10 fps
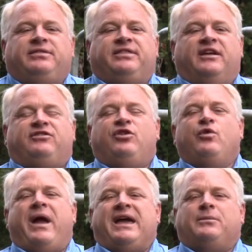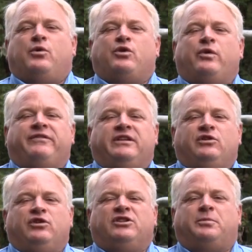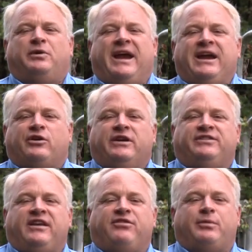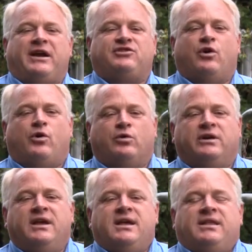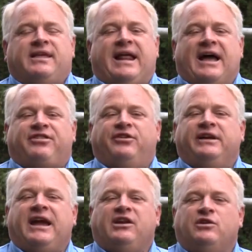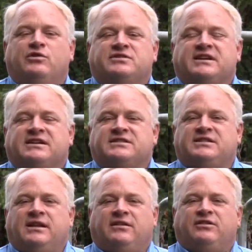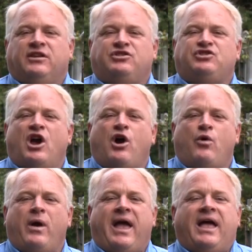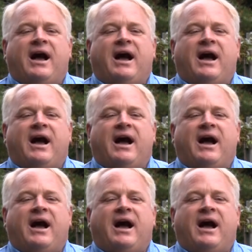The 2 animal equivalent units per acre is a threshold that Act 38 uses to show